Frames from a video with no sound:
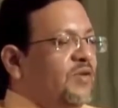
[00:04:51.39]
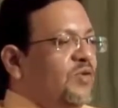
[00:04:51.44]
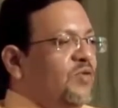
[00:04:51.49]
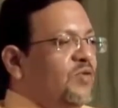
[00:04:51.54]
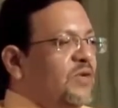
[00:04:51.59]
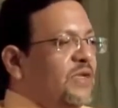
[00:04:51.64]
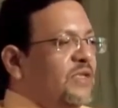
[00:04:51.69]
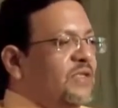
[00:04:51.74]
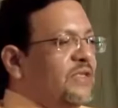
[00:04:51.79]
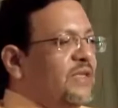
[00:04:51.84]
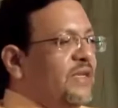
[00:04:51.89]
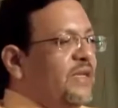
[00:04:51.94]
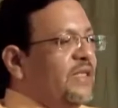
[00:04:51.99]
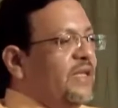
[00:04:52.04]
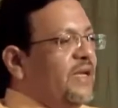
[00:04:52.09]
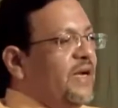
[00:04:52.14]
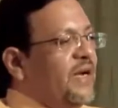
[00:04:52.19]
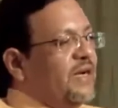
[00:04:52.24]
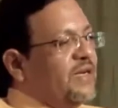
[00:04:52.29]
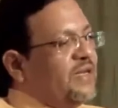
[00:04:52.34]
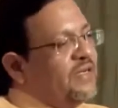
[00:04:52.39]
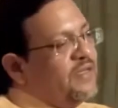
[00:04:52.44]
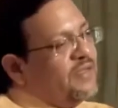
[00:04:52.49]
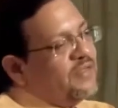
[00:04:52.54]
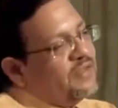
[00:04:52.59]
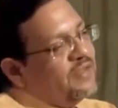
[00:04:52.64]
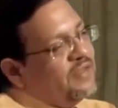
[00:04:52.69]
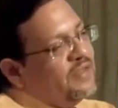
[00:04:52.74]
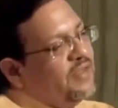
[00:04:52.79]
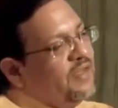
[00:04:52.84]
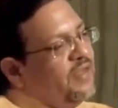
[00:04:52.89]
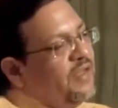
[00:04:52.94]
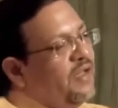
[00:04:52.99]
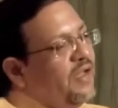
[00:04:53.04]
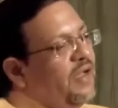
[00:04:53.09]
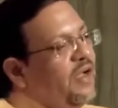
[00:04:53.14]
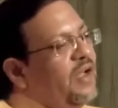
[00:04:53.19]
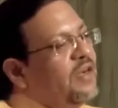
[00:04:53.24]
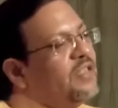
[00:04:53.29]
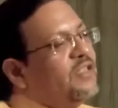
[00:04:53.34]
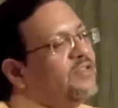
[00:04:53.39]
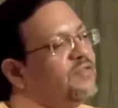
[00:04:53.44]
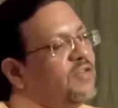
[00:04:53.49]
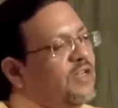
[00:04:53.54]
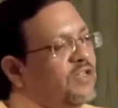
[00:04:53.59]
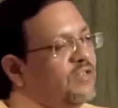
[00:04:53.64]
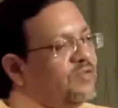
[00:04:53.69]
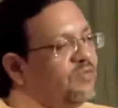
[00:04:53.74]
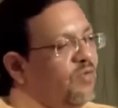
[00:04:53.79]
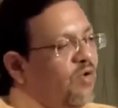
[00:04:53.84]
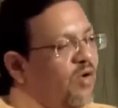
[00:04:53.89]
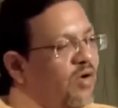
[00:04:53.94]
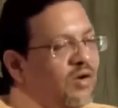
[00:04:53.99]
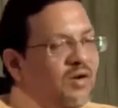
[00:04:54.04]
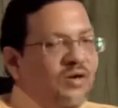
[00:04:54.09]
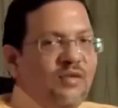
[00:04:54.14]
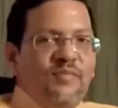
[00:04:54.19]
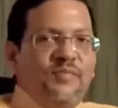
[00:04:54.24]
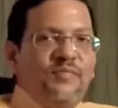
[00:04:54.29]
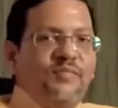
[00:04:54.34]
you can say that Earth is very small.